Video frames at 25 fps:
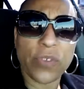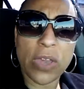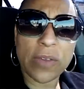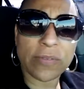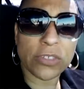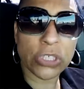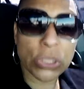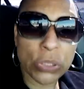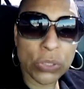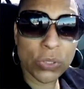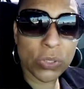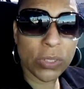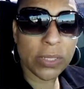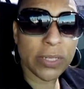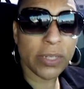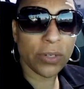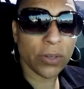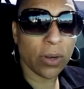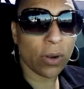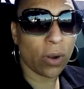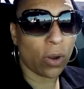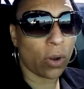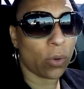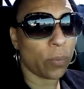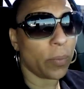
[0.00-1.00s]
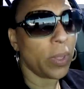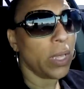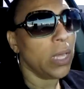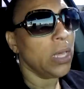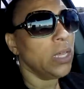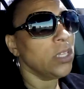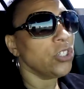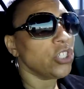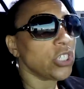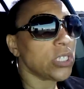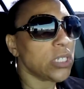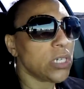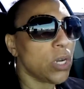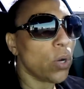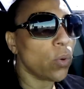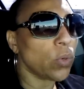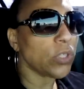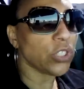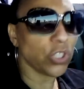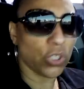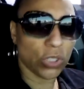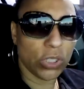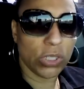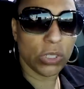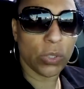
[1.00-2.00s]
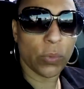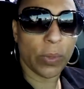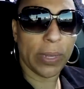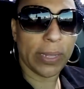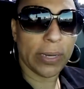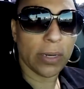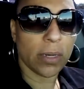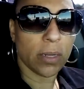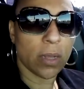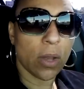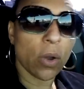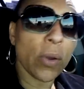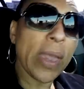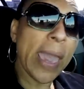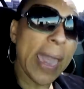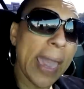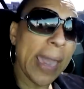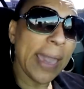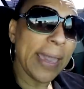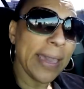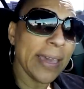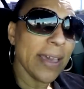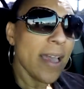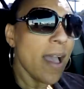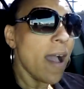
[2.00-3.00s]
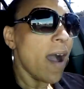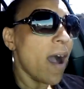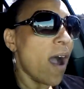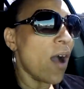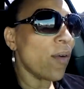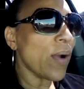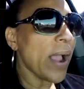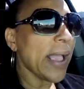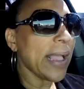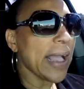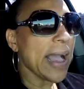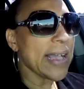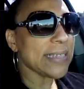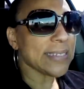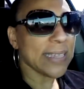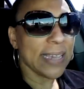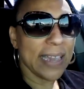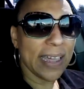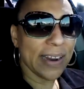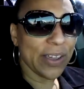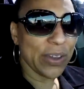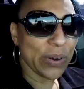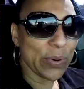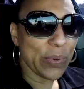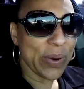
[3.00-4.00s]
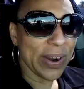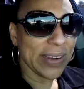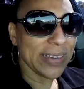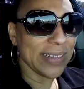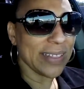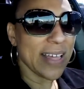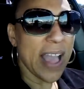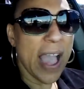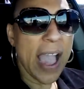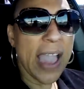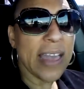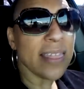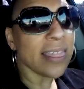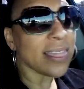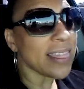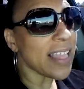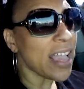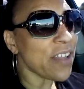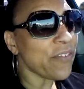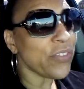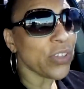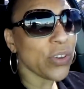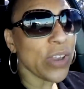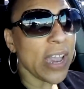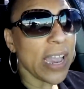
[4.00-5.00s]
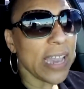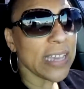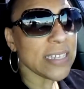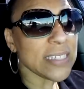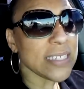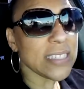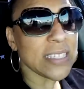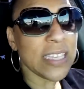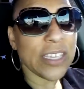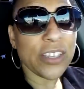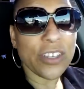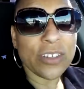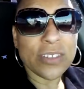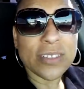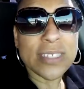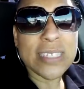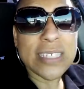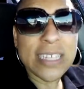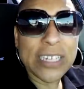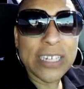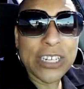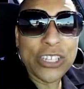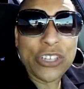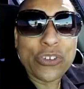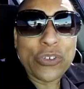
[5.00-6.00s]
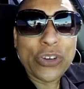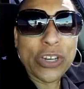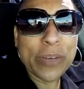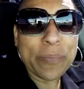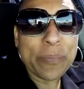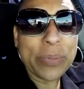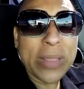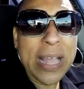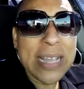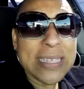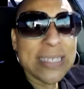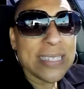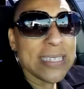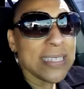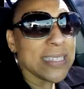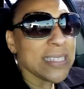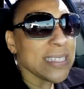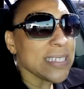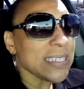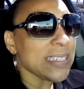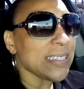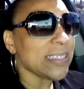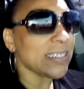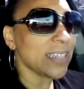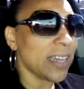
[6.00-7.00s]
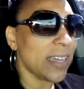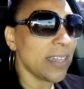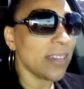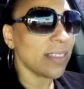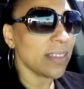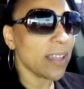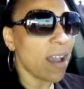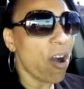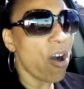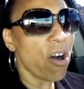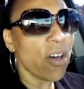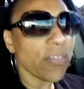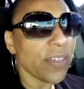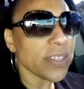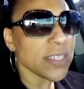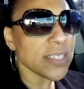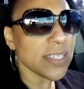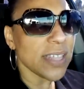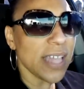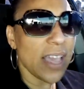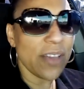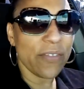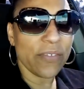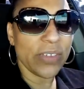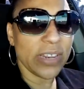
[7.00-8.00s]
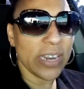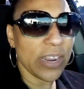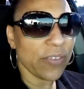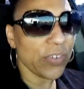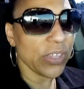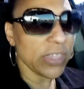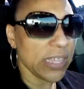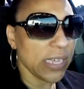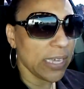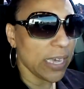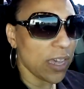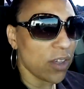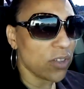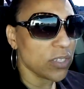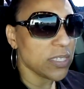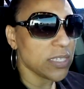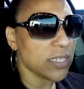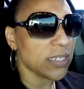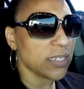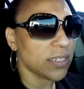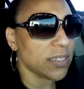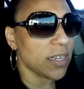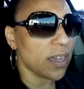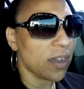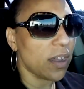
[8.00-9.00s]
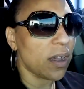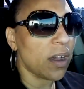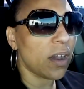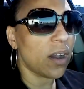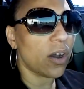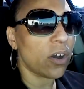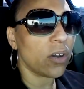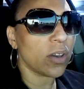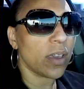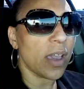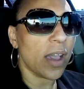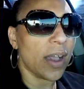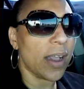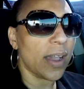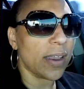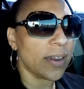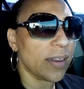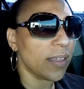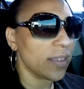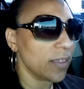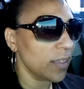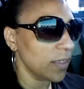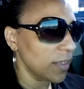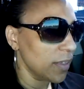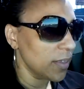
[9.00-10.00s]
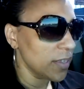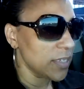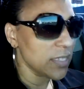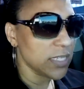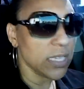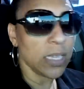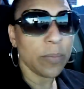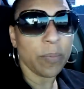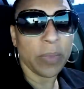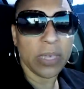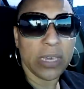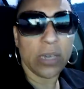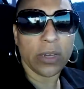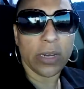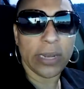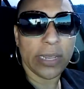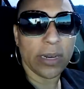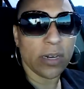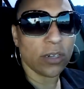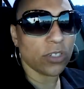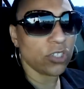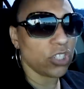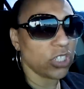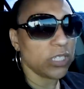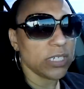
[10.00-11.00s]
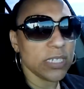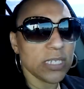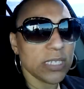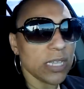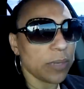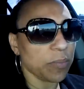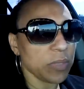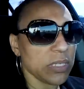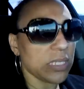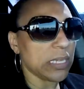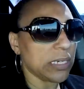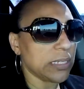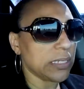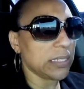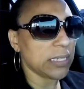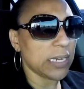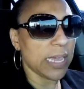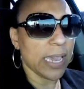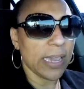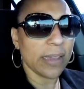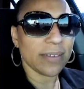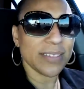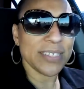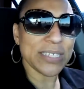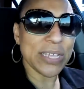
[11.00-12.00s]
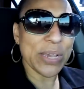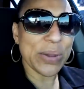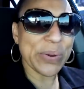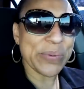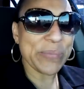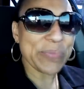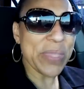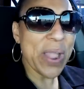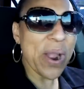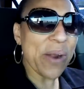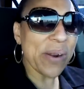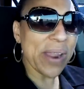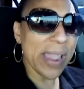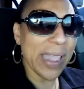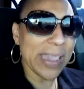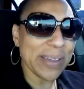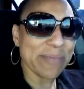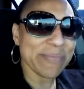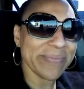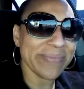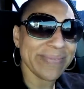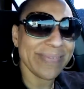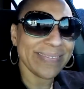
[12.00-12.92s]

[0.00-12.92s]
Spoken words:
if you have children in your home, just know what you're doing, okay? All right, guys, I gotta go to work. I love you guys. Sending you good blessings and all this love and everything else. And, oh, God, send me good energy because I'm sick today. So, all right.